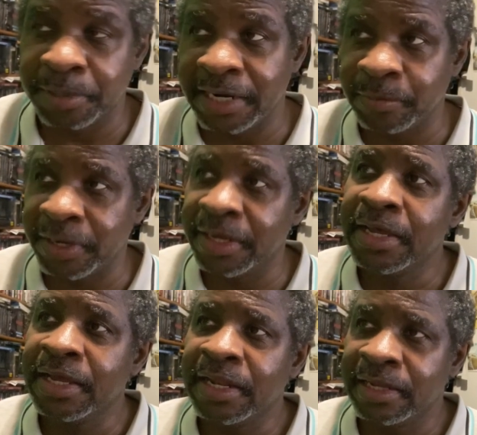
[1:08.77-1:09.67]
But anyway,
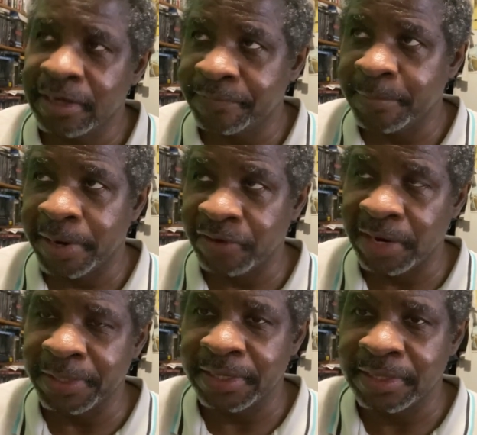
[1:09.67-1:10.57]
enough of my
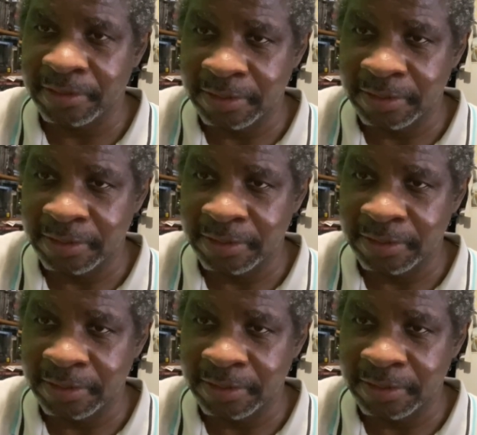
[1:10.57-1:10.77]
rambling.